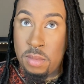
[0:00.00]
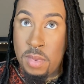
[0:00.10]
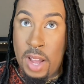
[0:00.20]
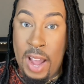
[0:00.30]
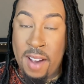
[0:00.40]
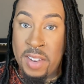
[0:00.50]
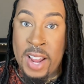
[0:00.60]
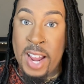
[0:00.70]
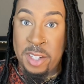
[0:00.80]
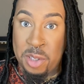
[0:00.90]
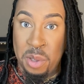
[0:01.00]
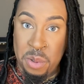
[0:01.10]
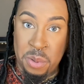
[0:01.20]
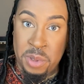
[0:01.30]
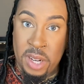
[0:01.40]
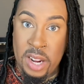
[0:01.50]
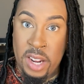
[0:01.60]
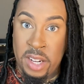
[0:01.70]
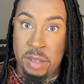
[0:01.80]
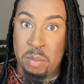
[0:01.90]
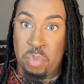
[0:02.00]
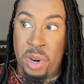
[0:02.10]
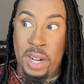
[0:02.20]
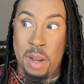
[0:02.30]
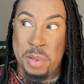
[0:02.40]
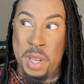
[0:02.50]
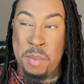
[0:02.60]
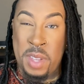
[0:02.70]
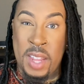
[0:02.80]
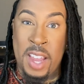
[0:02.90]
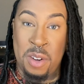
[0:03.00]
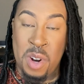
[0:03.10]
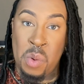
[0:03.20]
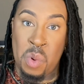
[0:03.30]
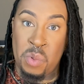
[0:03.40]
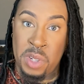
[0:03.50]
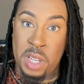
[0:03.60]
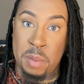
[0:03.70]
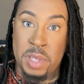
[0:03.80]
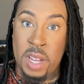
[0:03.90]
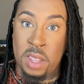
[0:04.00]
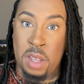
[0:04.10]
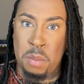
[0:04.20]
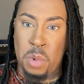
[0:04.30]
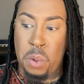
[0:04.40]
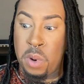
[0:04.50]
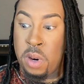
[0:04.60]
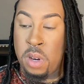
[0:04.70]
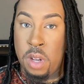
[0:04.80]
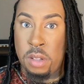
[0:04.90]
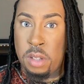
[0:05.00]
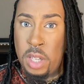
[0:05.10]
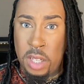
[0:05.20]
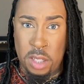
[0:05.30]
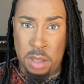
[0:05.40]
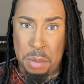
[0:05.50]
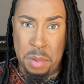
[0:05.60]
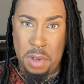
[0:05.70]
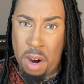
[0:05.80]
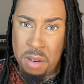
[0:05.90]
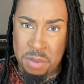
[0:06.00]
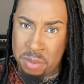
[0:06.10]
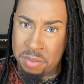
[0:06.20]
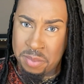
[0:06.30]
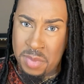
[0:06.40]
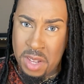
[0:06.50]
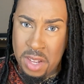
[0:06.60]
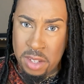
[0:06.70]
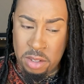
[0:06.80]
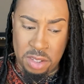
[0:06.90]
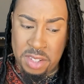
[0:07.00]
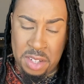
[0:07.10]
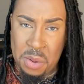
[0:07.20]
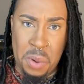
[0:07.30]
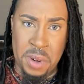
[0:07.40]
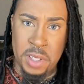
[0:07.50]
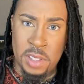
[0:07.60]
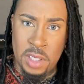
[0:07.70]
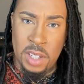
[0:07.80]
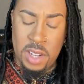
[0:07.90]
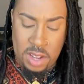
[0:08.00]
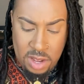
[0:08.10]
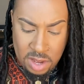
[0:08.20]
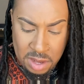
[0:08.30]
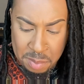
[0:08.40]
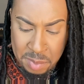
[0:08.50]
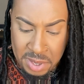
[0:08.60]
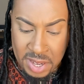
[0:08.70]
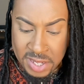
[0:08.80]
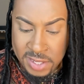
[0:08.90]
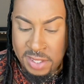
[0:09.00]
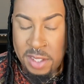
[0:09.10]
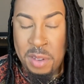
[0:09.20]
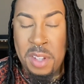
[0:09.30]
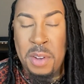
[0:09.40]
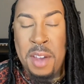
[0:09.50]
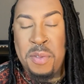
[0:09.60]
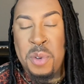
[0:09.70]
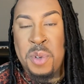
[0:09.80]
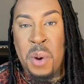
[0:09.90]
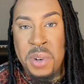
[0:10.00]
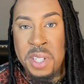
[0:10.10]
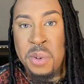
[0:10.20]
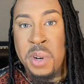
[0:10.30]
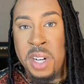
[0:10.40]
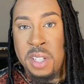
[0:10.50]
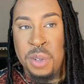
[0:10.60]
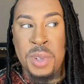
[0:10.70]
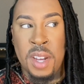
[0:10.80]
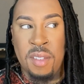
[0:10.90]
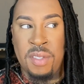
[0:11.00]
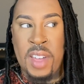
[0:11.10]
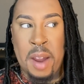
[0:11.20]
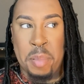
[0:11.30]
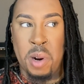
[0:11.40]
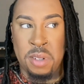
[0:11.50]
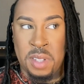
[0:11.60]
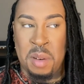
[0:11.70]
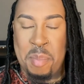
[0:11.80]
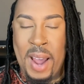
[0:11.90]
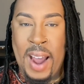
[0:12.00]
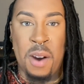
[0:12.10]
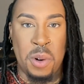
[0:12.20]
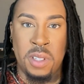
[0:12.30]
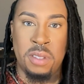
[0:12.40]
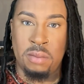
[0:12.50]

have an attitude and bring up something that you know will really upset them, or C, you can curve them. Just ignore it. Because if you don't ignore it, you give that person power.